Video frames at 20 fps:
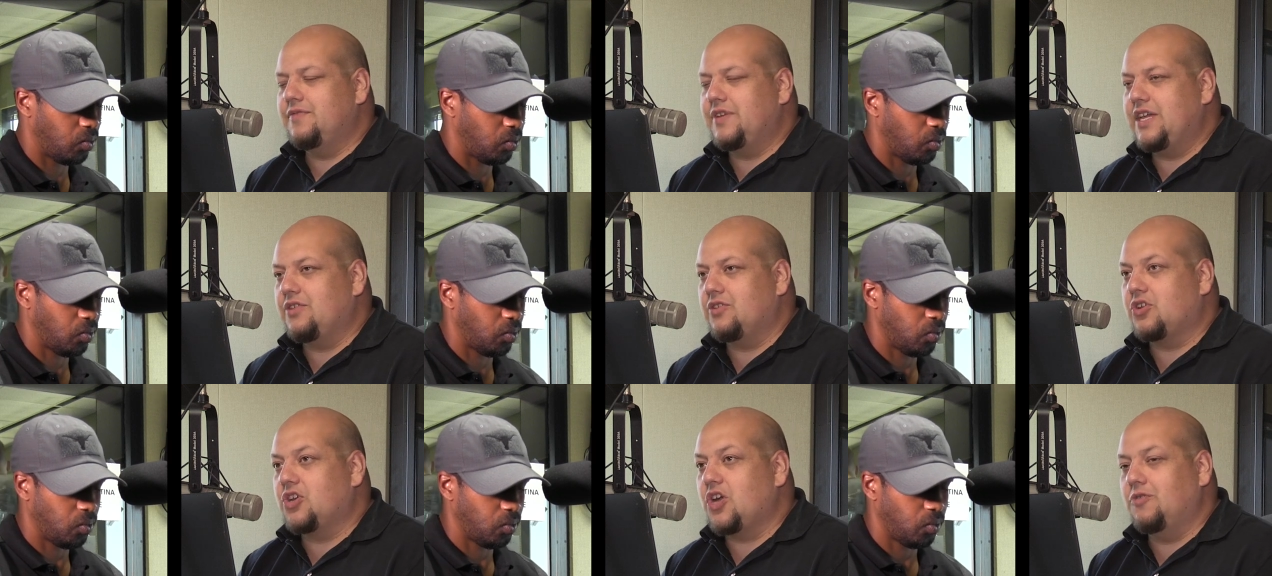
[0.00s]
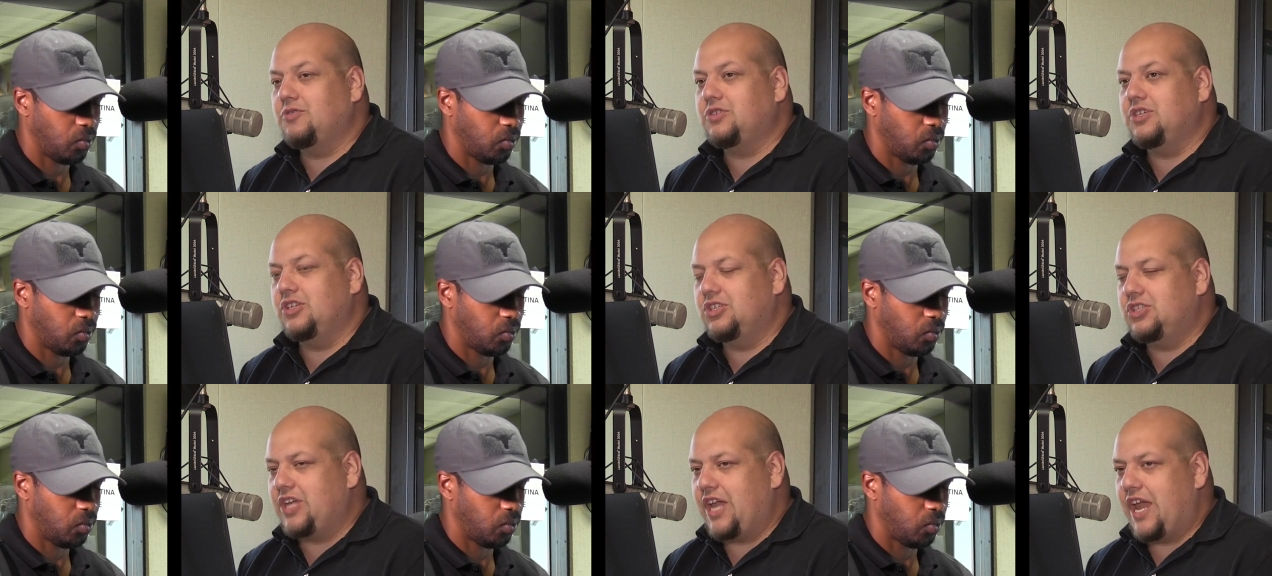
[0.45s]
Speaker 1: either coaching
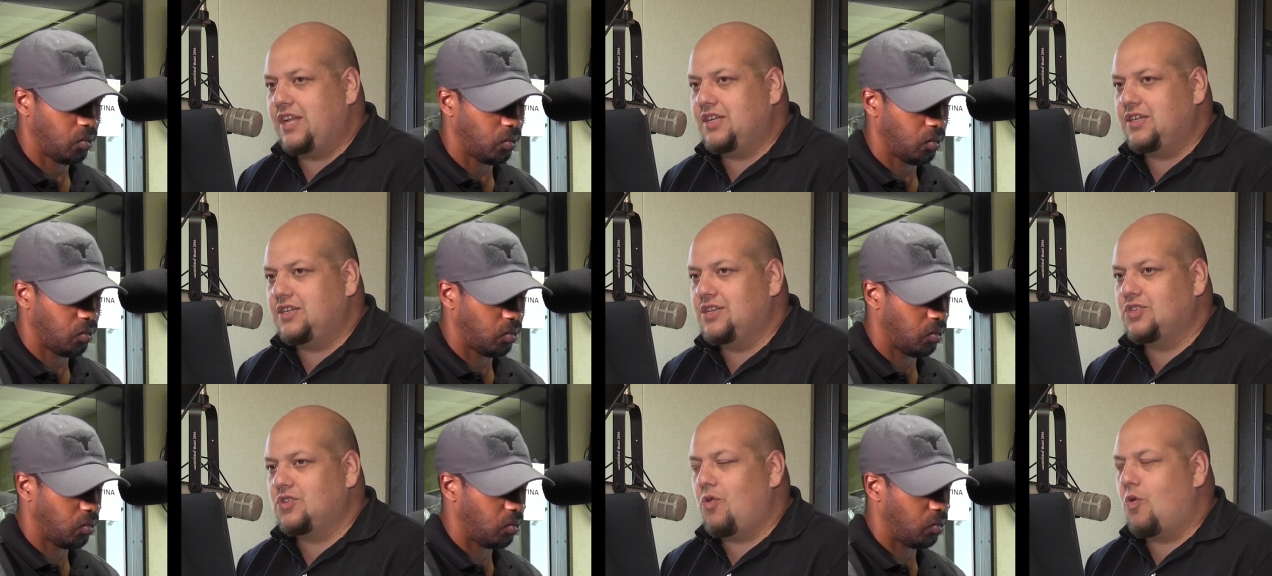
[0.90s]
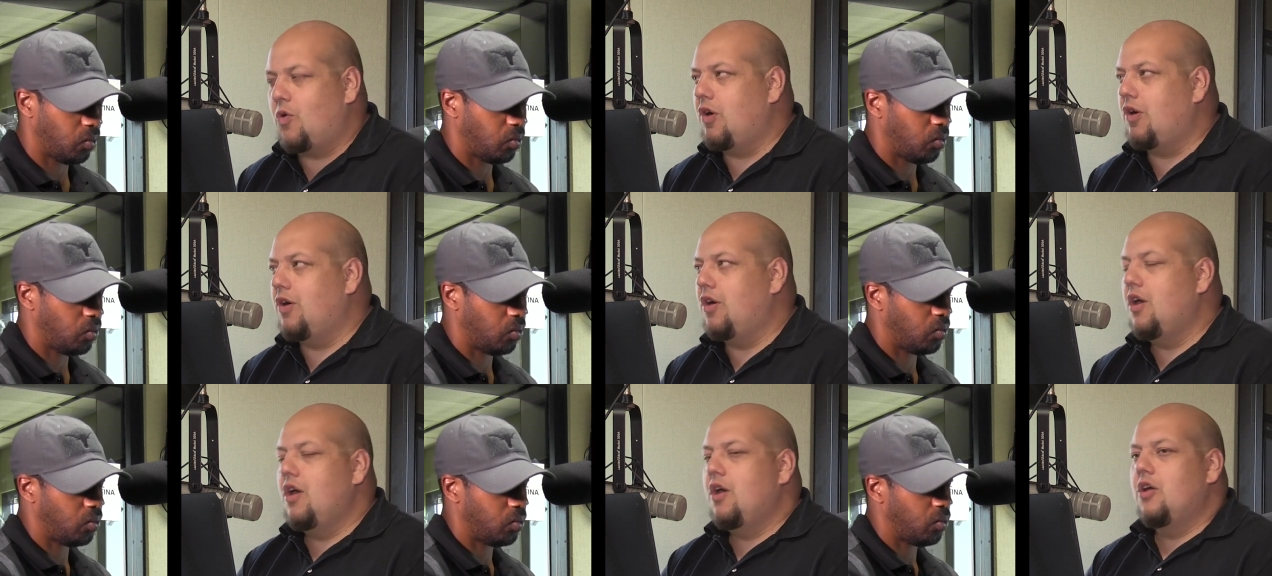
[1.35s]
changes
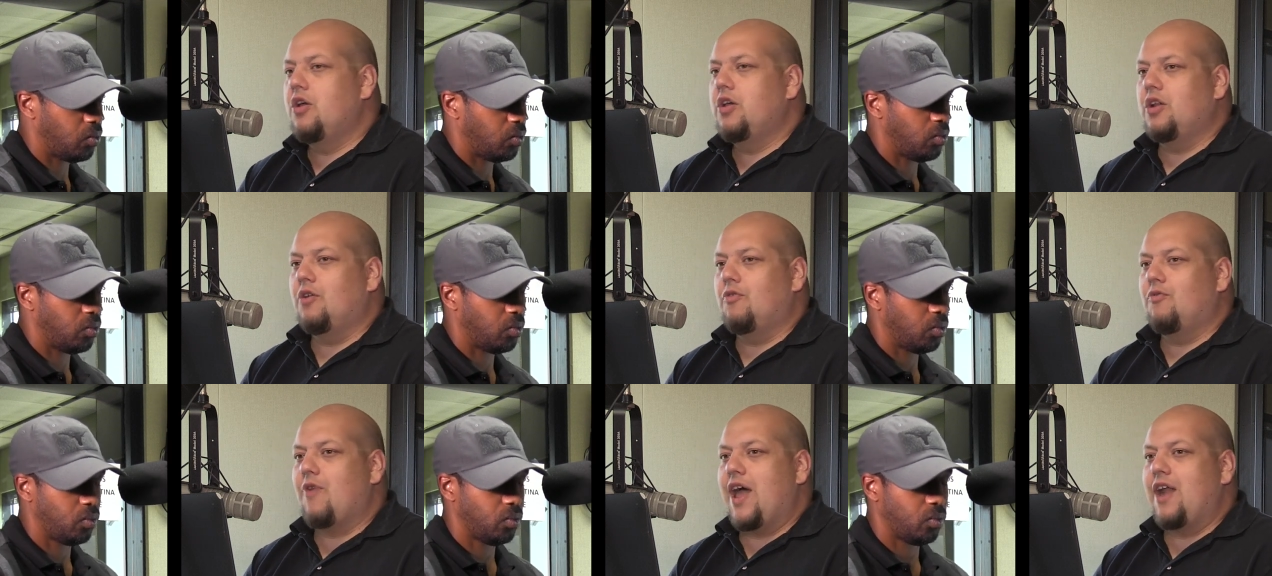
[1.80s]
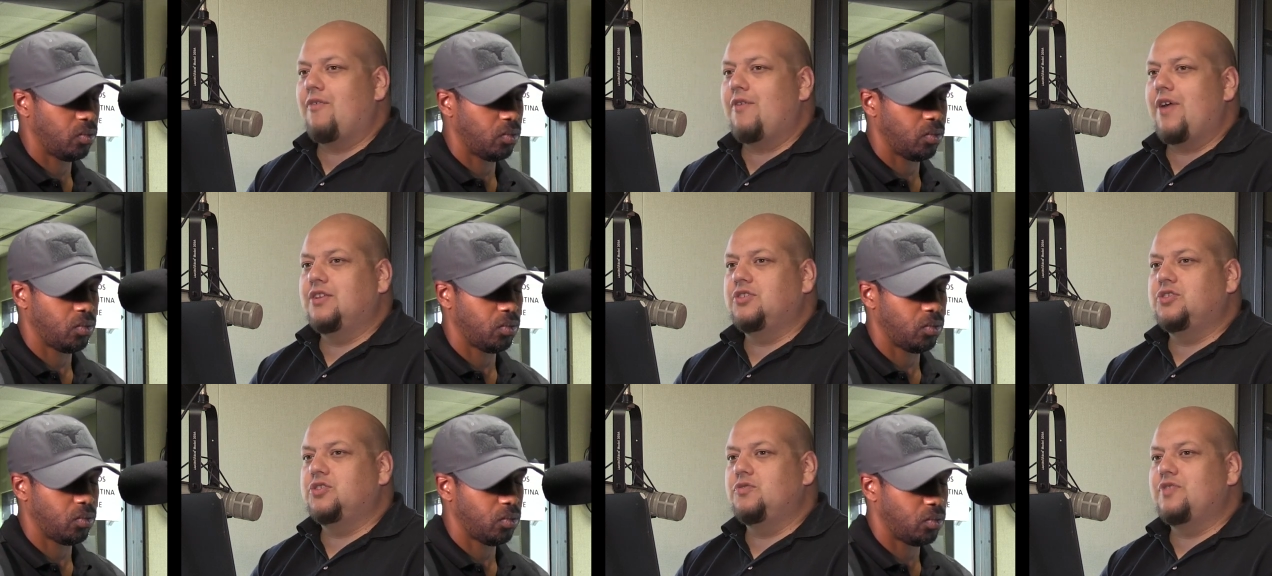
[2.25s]
or you know right
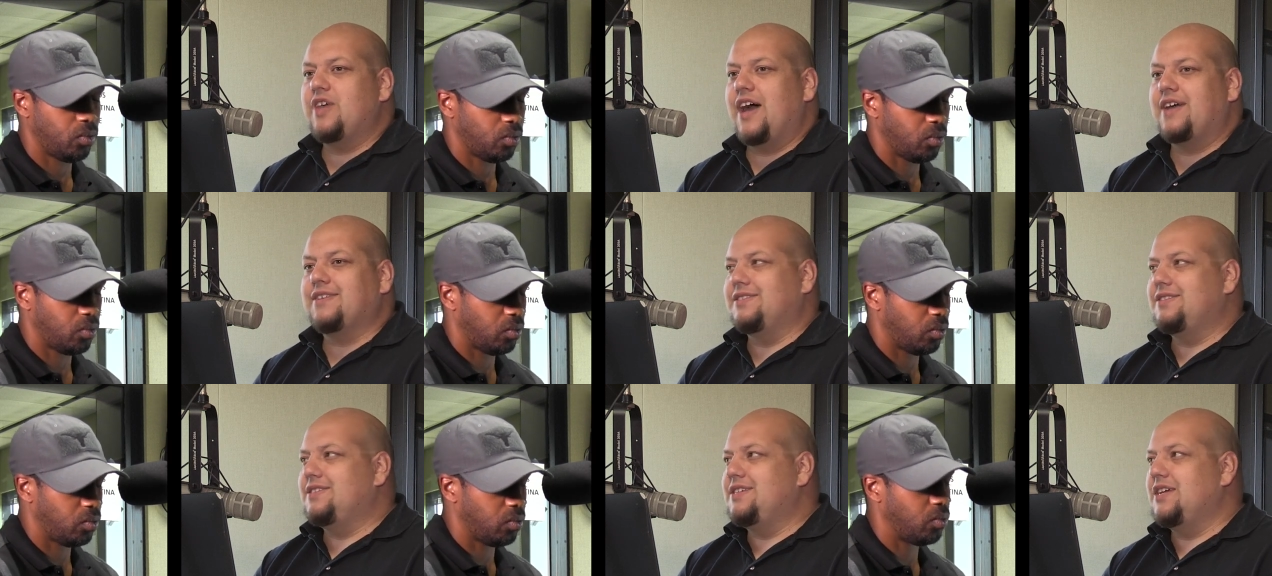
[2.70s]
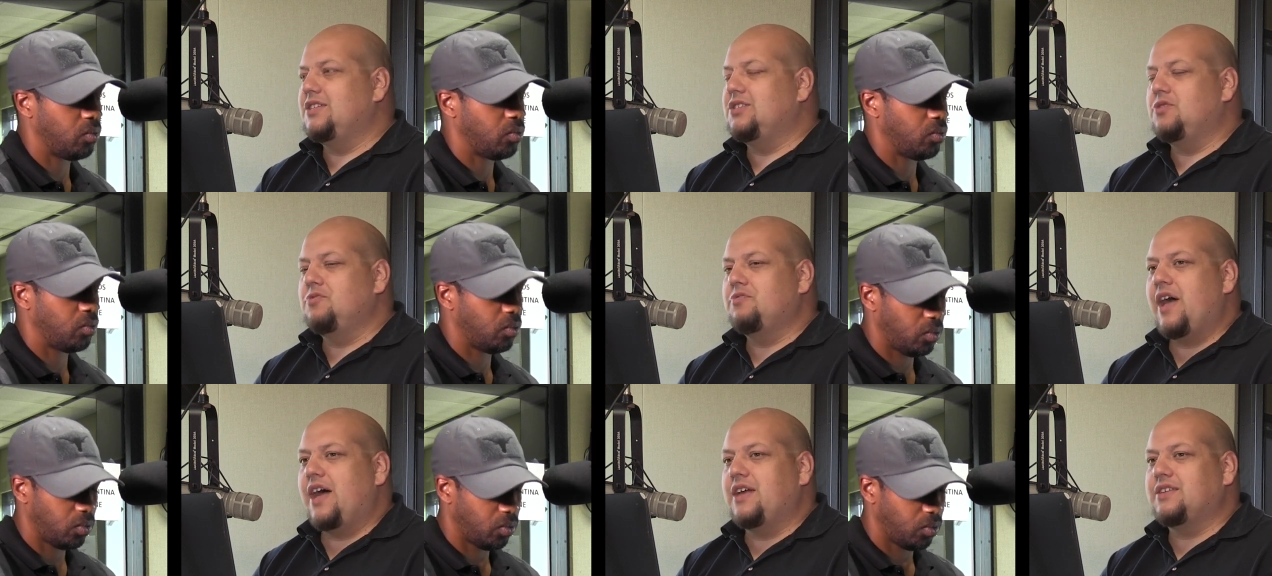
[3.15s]
around 2010
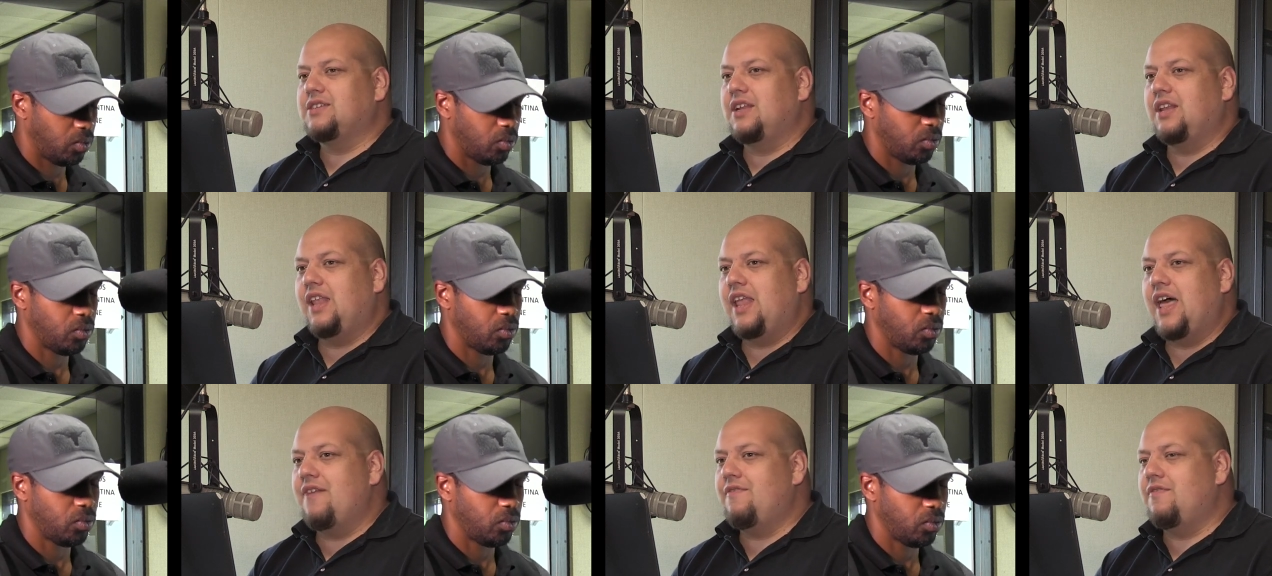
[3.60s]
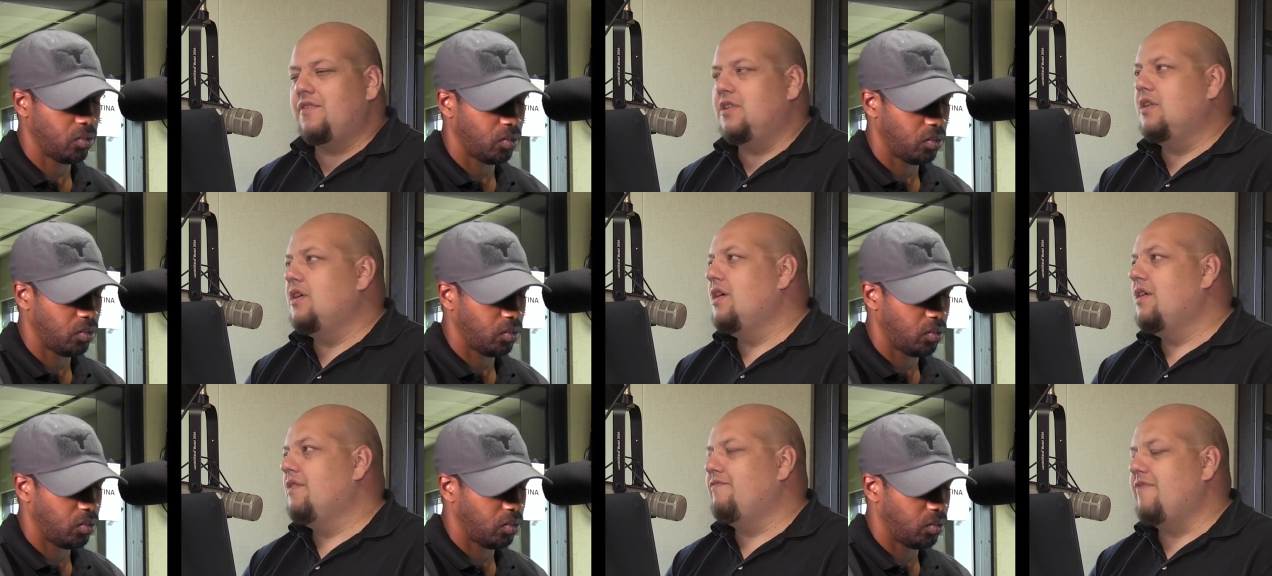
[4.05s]
2011
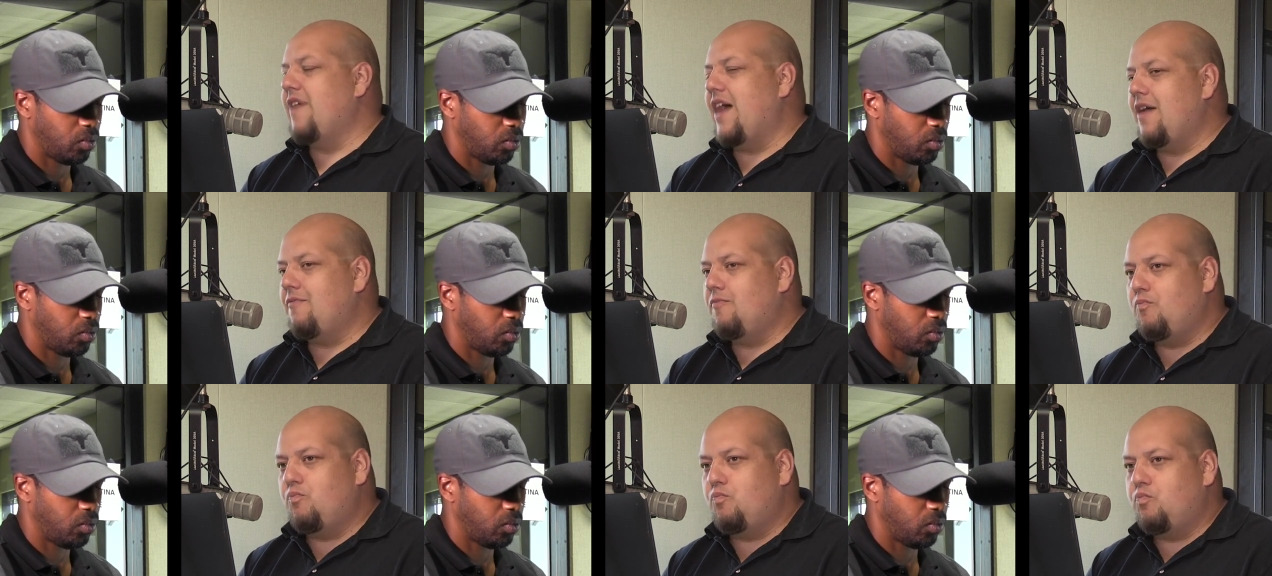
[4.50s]
that